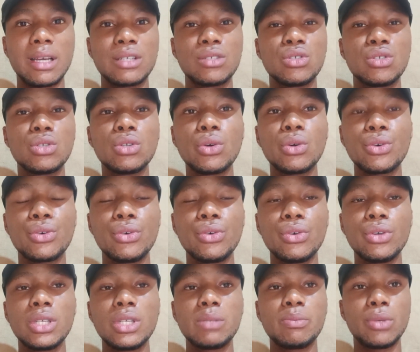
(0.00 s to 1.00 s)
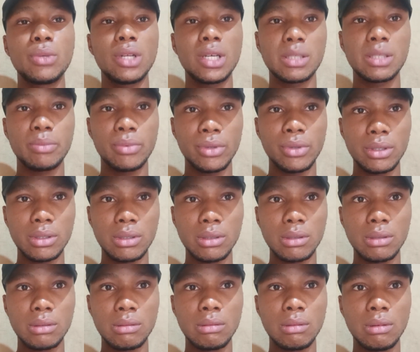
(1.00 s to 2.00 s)
suck his mother's breast.
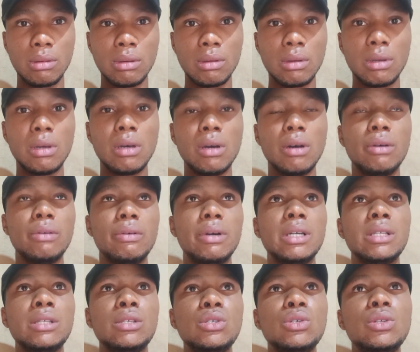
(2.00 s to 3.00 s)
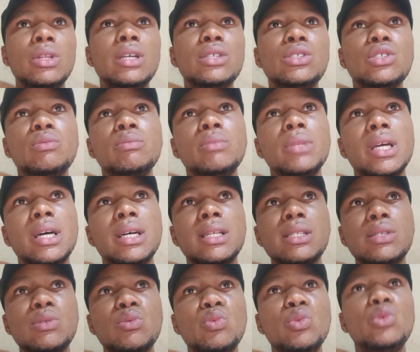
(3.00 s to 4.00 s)
All right, so there are some
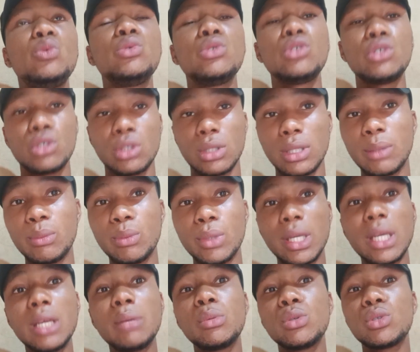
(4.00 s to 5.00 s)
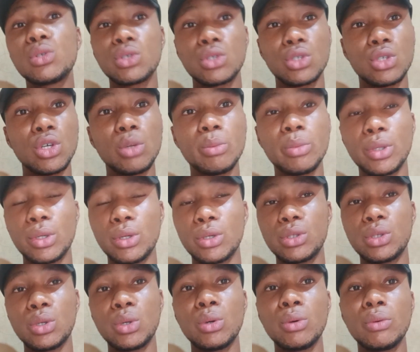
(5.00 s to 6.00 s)
that won't be able to solve
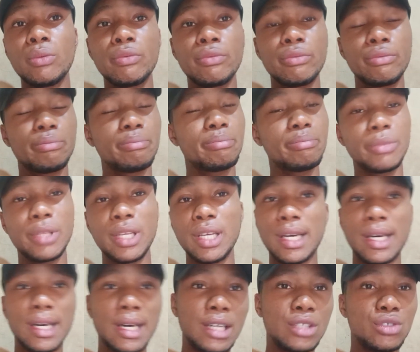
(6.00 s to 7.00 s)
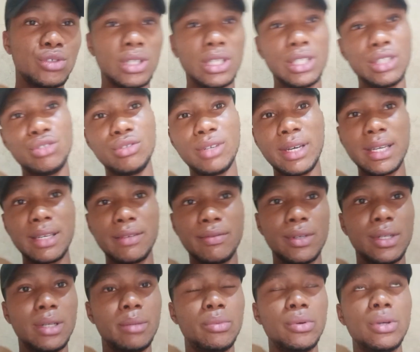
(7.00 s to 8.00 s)
because of they are actually dragging
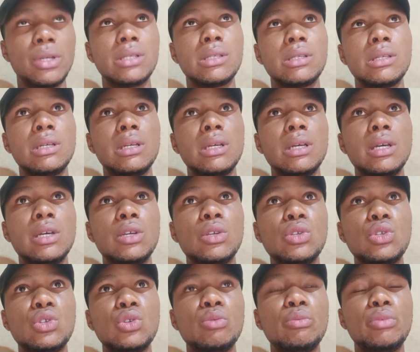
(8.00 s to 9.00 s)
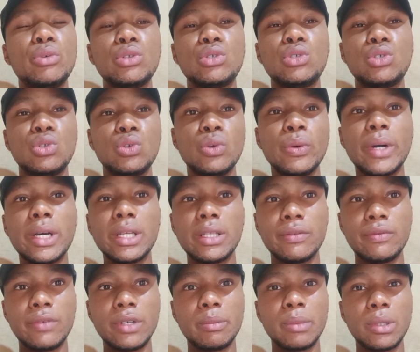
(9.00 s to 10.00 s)
for the breast. So but you are the
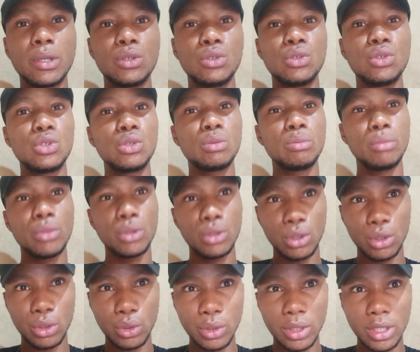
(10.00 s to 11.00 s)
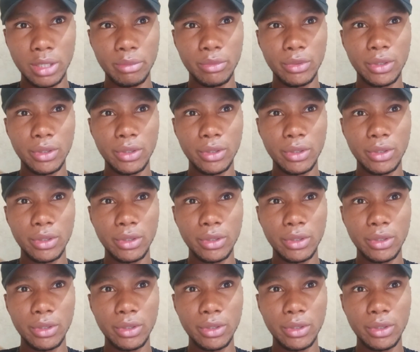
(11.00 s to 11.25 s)
farmer, you need to monitor them